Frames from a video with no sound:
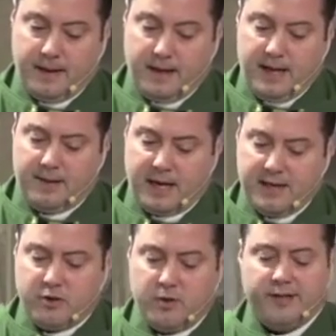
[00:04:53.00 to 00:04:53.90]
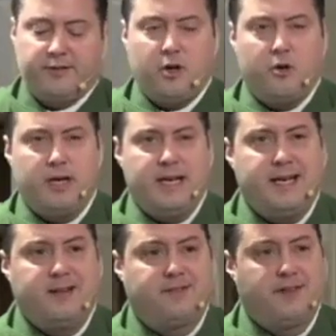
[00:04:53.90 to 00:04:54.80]
And by doing so, it
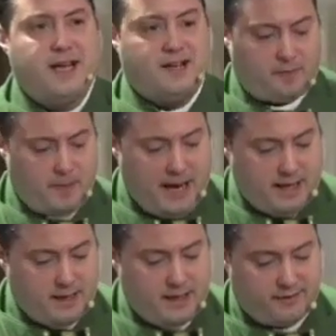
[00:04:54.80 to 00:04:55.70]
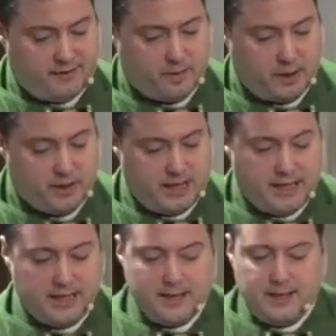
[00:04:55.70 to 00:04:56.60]
has expanded his
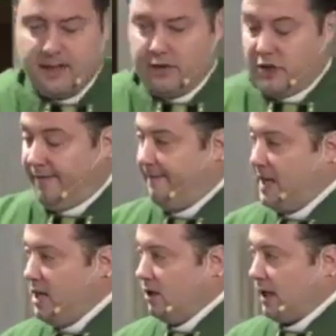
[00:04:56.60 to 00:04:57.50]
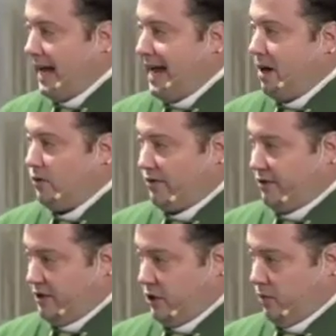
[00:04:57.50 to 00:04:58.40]
ability to feel out
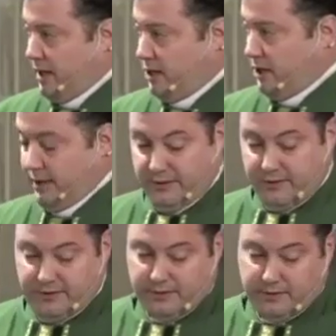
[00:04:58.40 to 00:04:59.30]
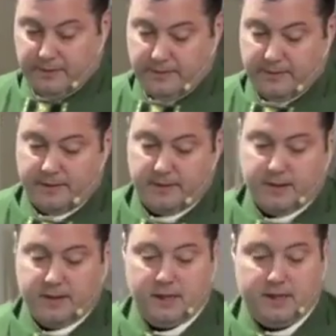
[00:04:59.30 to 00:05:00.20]
situations
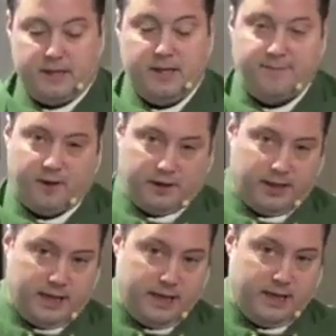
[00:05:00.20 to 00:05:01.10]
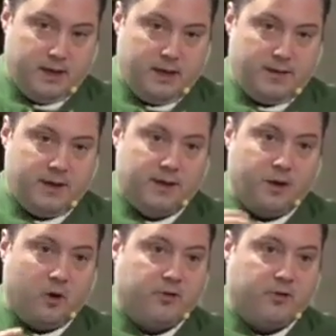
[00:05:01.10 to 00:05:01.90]
differently than those